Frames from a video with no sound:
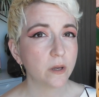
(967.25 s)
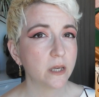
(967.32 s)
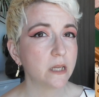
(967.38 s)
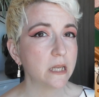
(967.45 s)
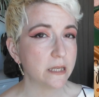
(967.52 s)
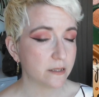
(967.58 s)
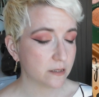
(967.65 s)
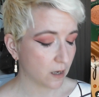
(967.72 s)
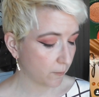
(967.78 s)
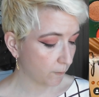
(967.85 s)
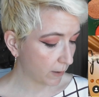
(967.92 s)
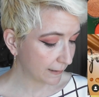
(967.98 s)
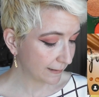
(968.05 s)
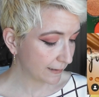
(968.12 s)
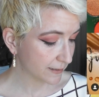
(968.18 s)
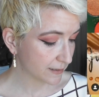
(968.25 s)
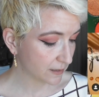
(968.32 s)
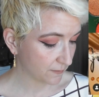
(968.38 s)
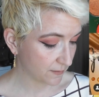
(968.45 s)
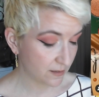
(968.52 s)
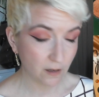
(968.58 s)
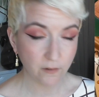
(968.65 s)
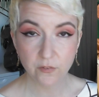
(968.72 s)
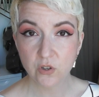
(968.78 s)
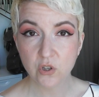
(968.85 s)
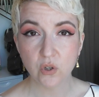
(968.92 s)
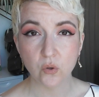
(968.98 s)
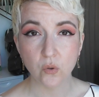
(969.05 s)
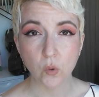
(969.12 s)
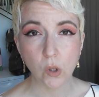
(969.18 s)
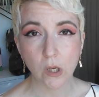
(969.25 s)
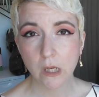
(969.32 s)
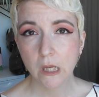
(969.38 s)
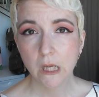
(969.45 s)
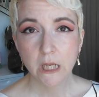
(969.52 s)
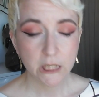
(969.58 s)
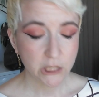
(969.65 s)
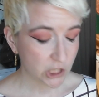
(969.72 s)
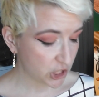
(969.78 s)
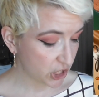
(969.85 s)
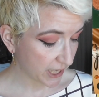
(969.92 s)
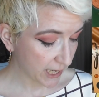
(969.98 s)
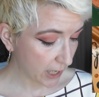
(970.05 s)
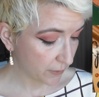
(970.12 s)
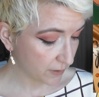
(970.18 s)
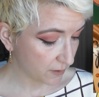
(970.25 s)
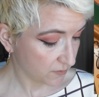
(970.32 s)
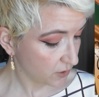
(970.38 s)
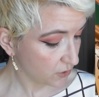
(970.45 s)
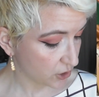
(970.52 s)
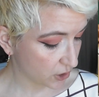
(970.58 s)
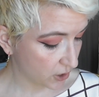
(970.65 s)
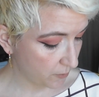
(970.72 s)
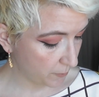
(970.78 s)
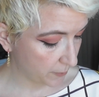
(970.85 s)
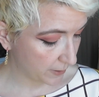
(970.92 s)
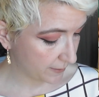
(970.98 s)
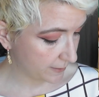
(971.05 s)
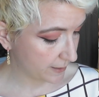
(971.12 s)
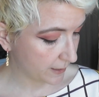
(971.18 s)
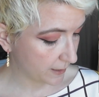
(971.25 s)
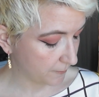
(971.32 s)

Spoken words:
it is on my list of stuff to check out in the future, but